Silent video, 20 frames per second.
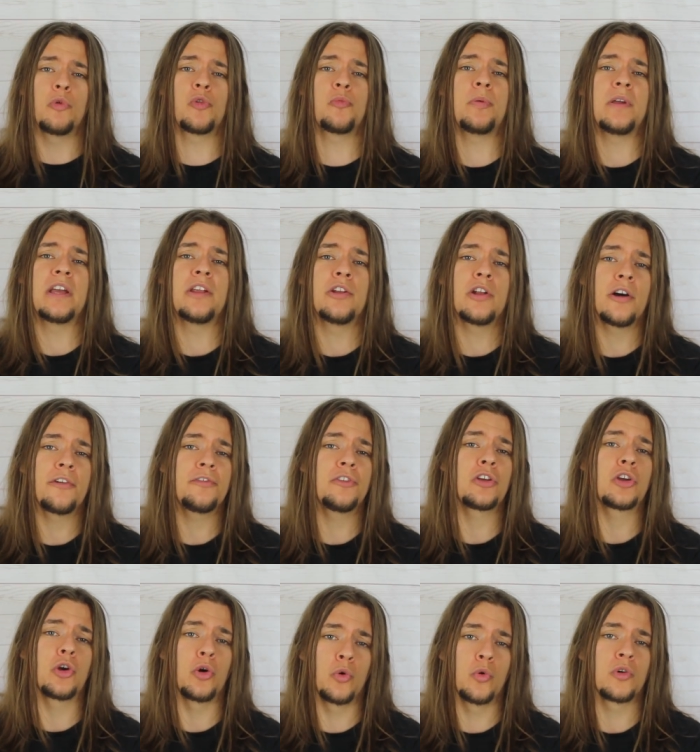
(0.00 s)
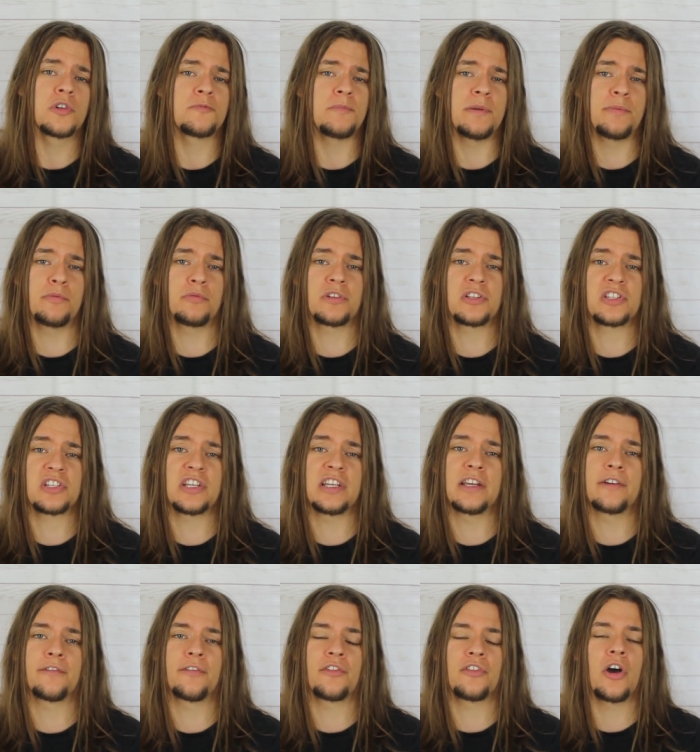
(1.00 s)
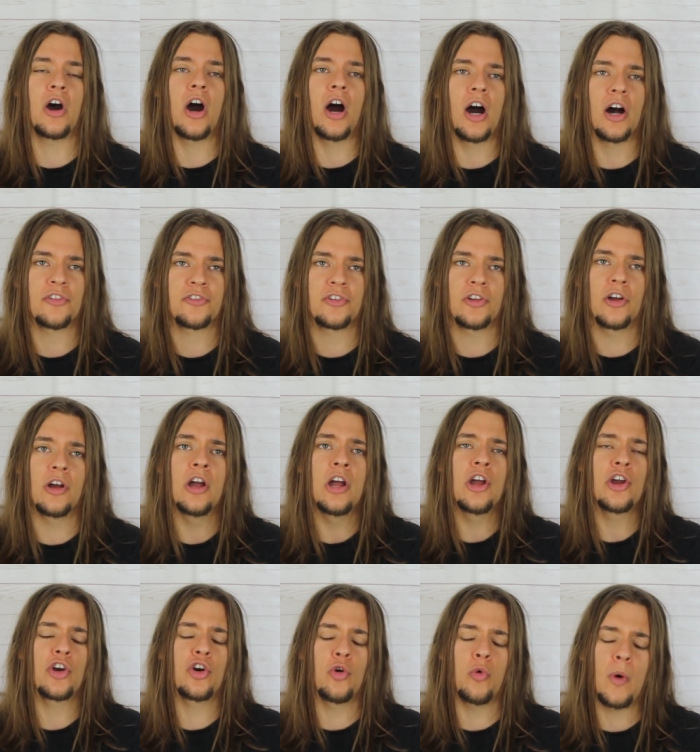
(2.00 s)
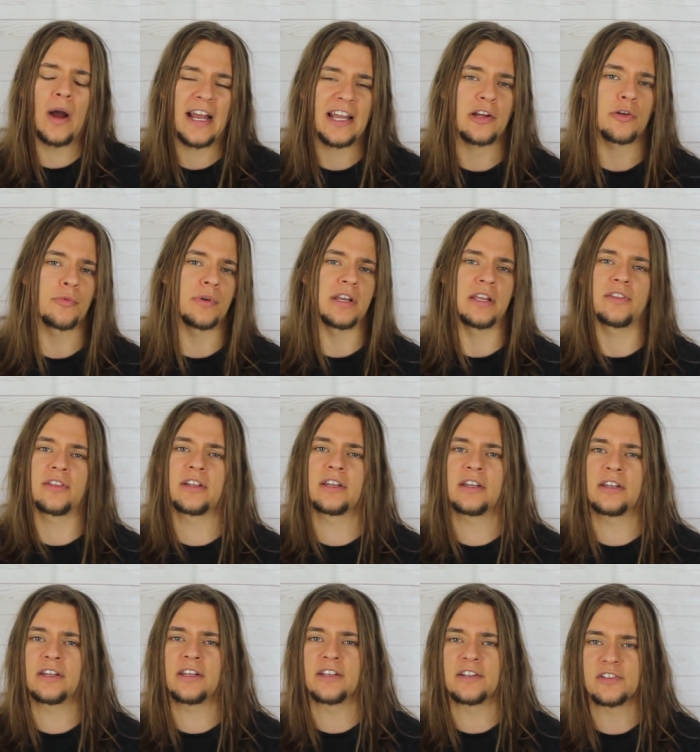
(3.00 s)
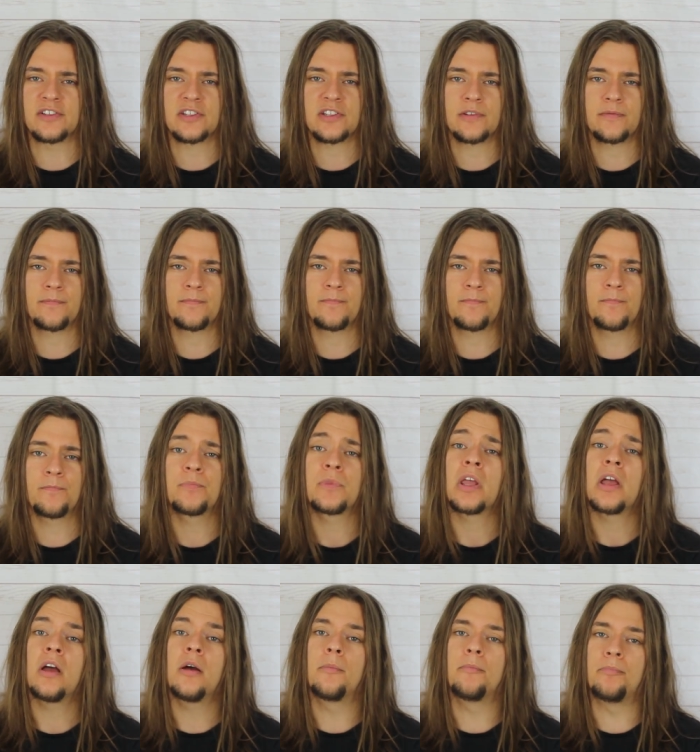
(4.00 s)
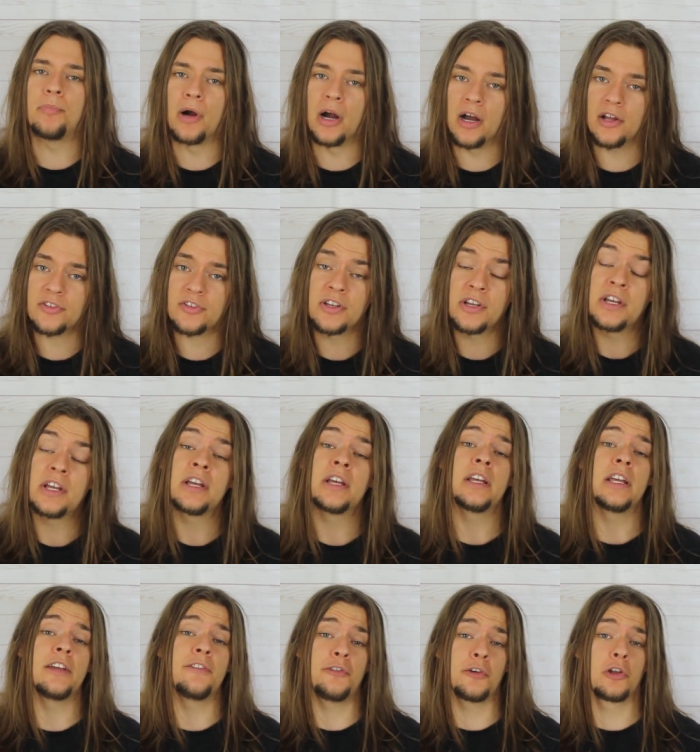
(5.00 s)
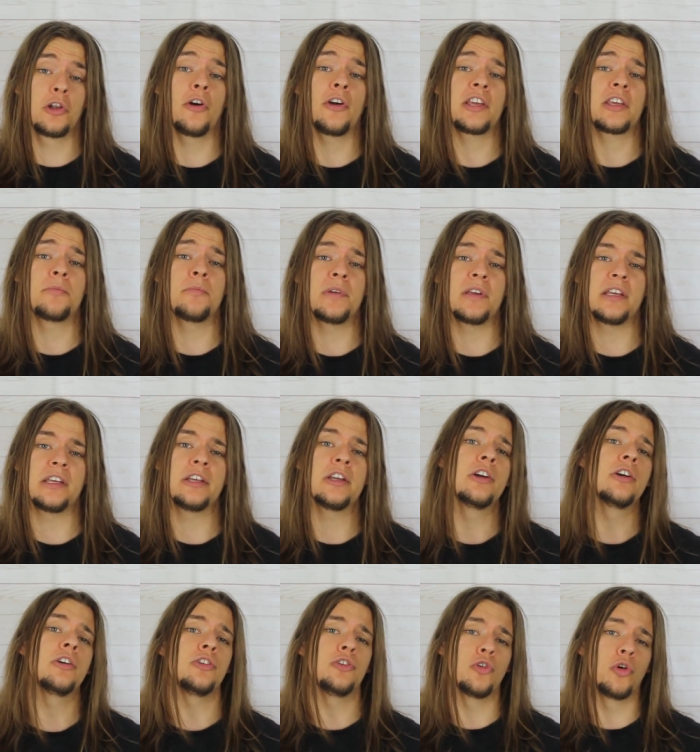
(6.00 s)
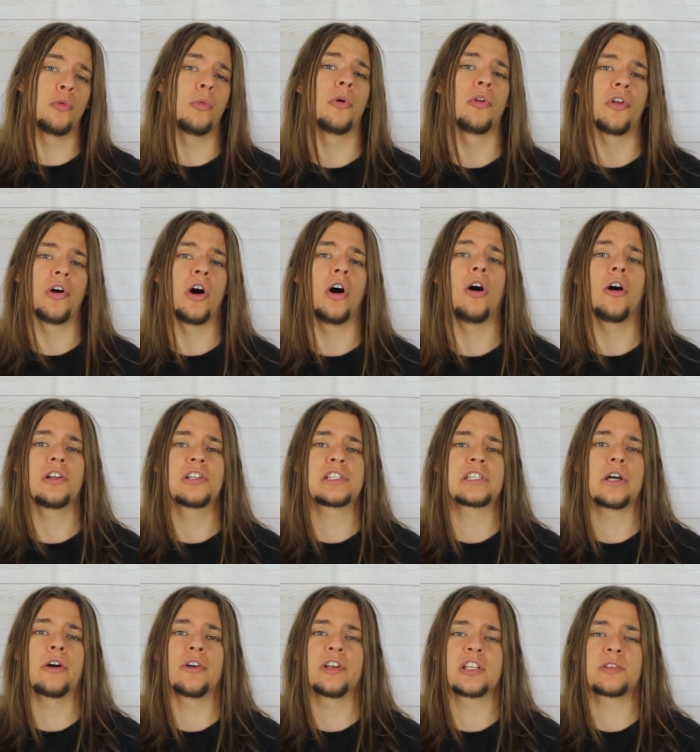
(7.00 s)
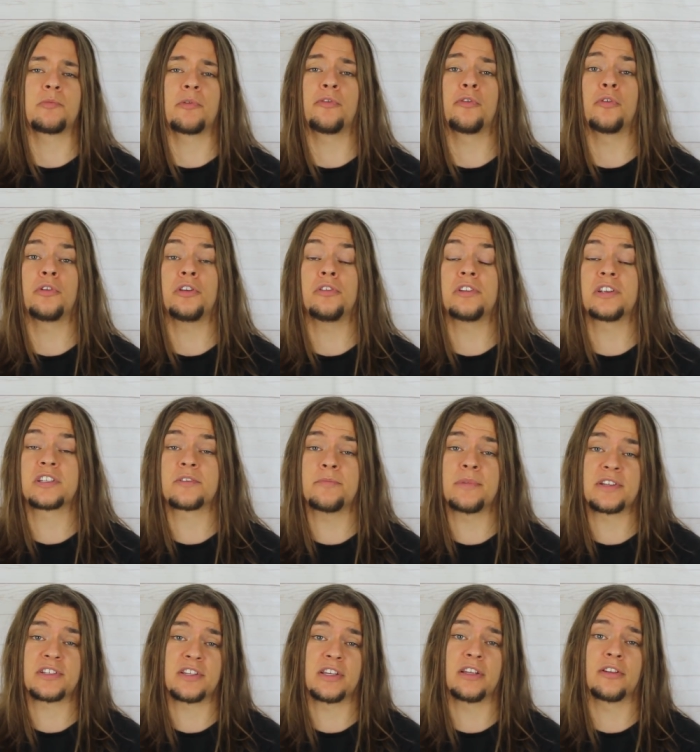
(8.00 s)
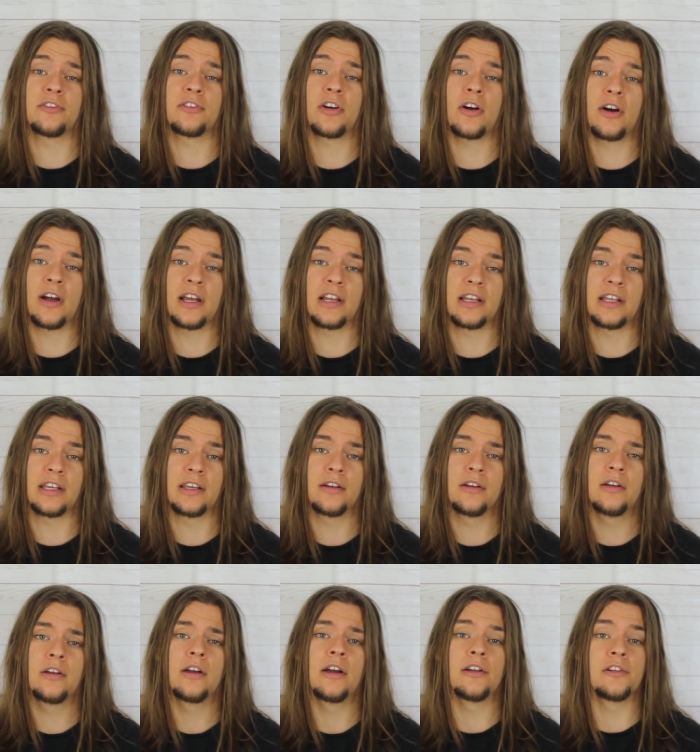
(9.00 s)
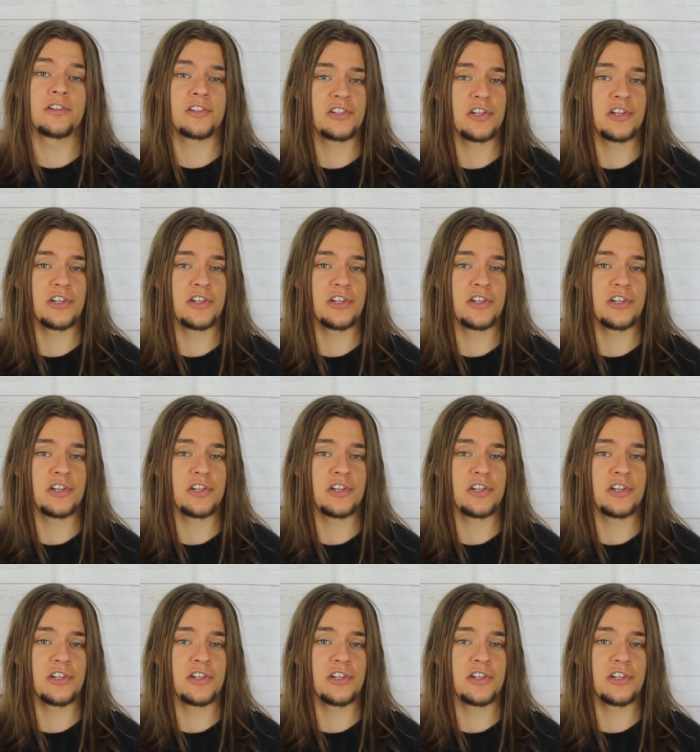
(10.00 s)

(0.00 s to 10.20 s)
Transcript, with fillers: would be enough to cause people to see it for the utter quackery that it is. But if you're like me, you'll want hard science before you dismiss it entirely. And